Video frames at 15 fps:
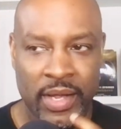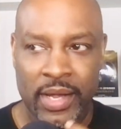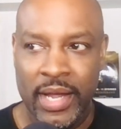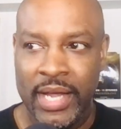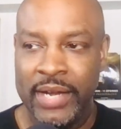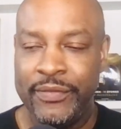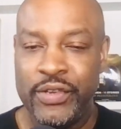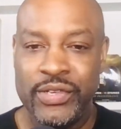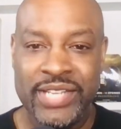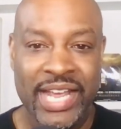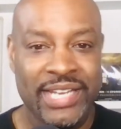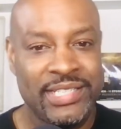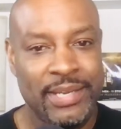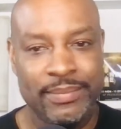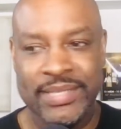And if you
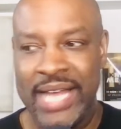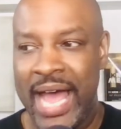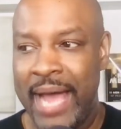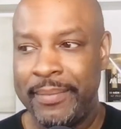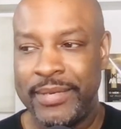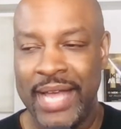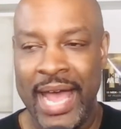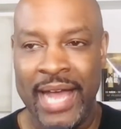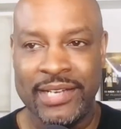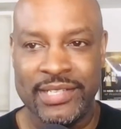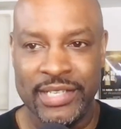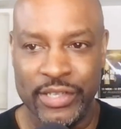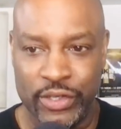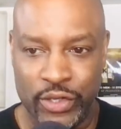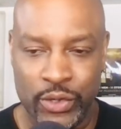take some time to
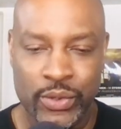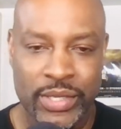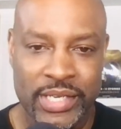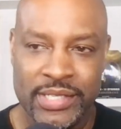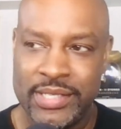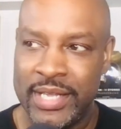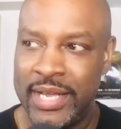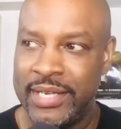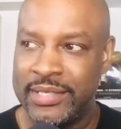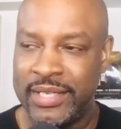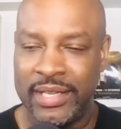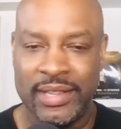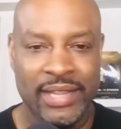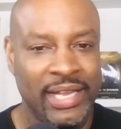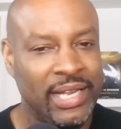actually do these things
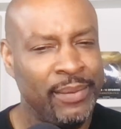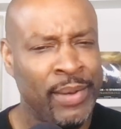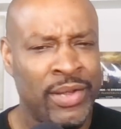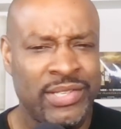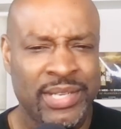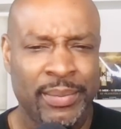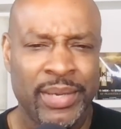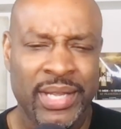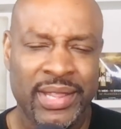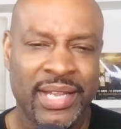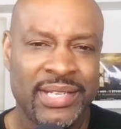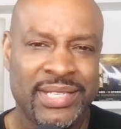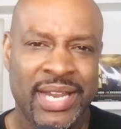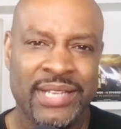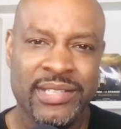and think about some of the
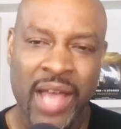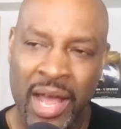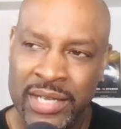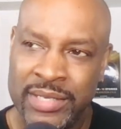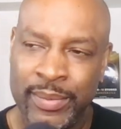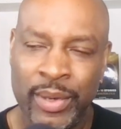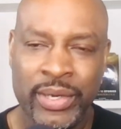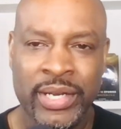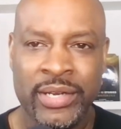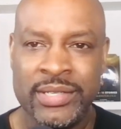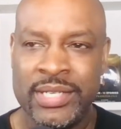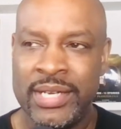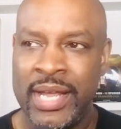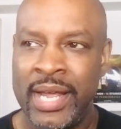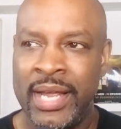things that I talked about here
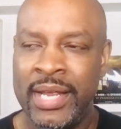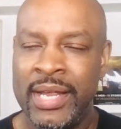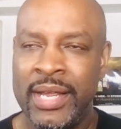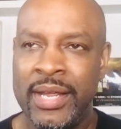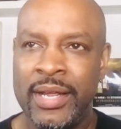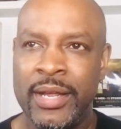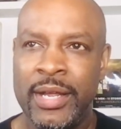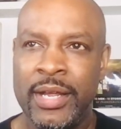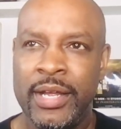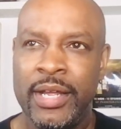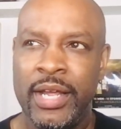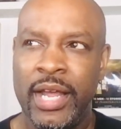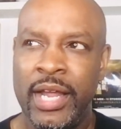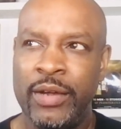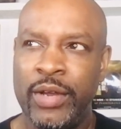today
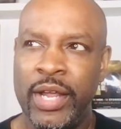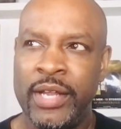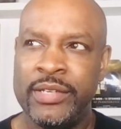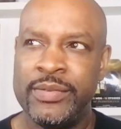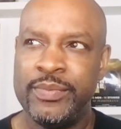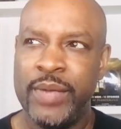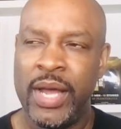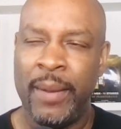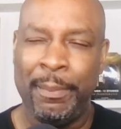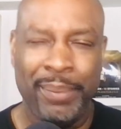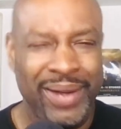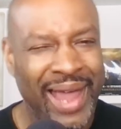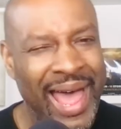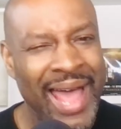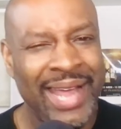and, and
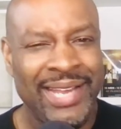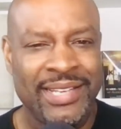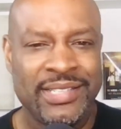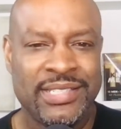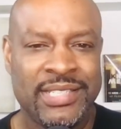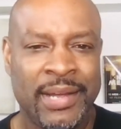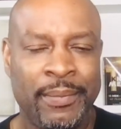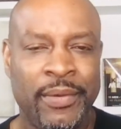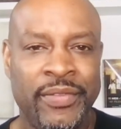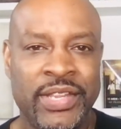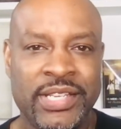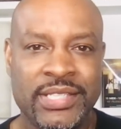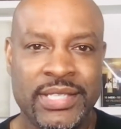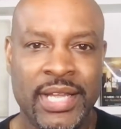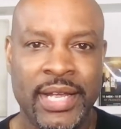applying some of
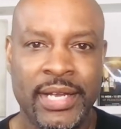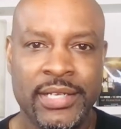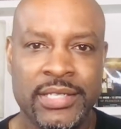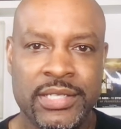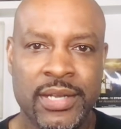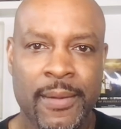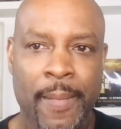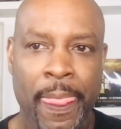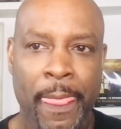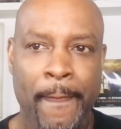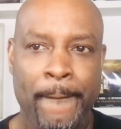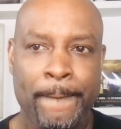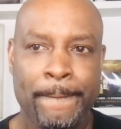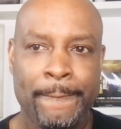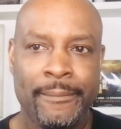these things,
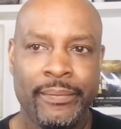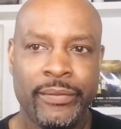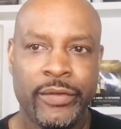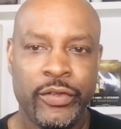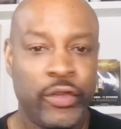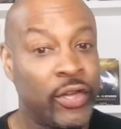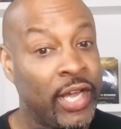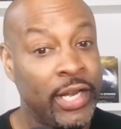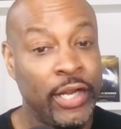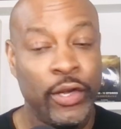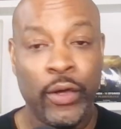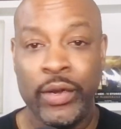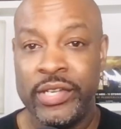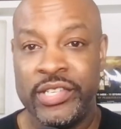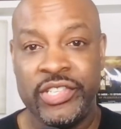you're going to
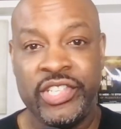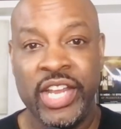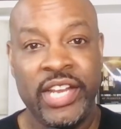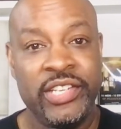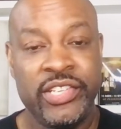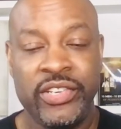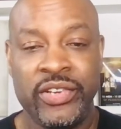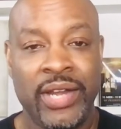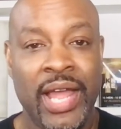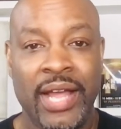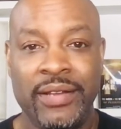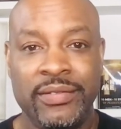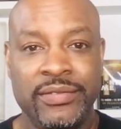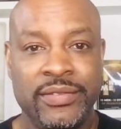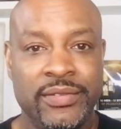notice a change in your
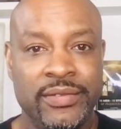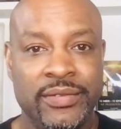life.